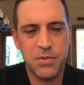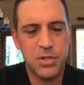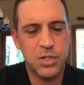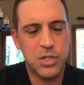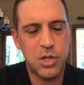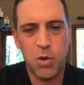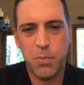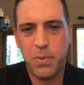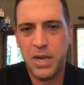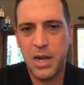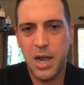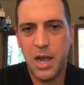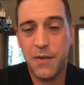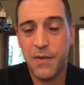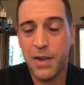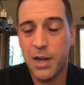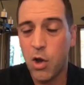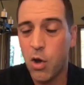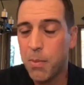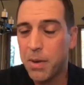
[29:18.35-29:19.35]
Don't be
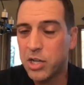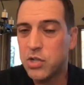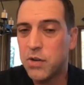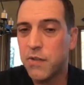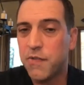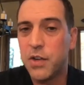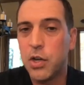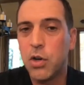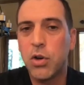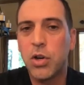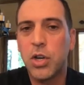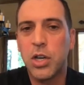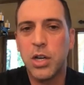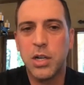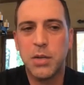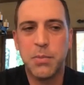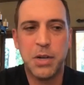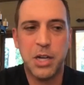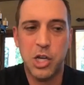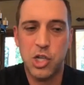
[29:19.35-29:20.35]
naive. I know it makes you feel
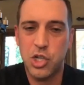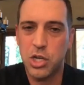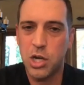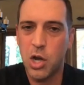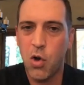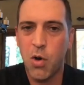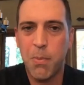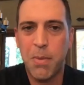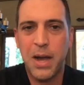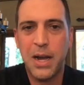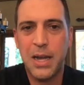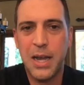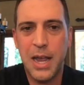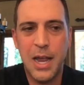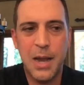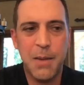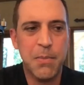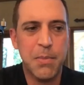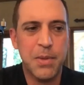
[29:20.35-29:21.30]
good because you know them by name,